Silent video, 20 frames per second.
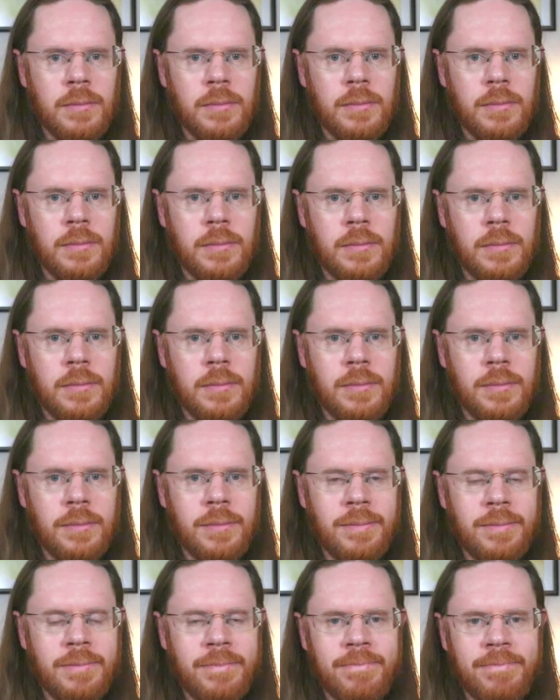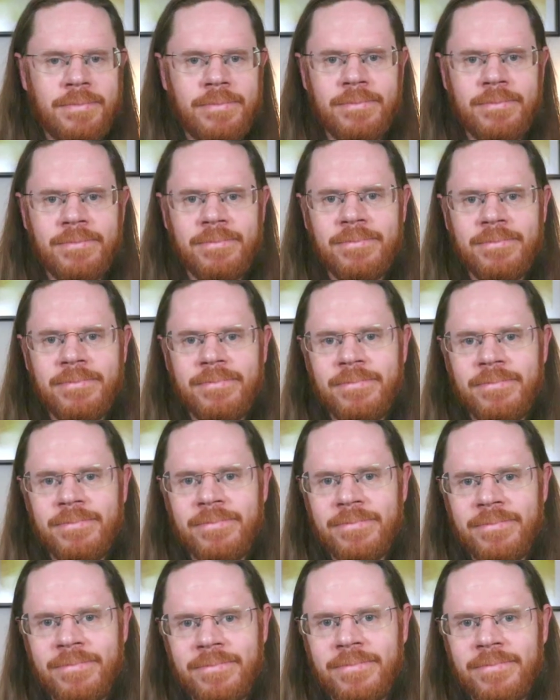
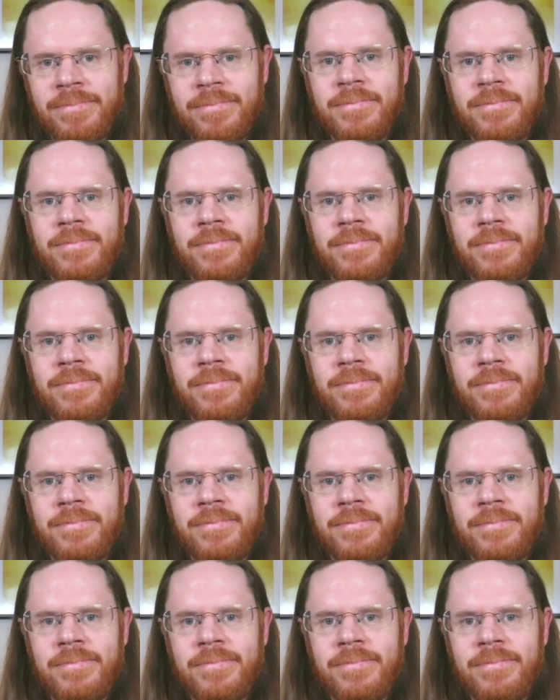Nobody speaks.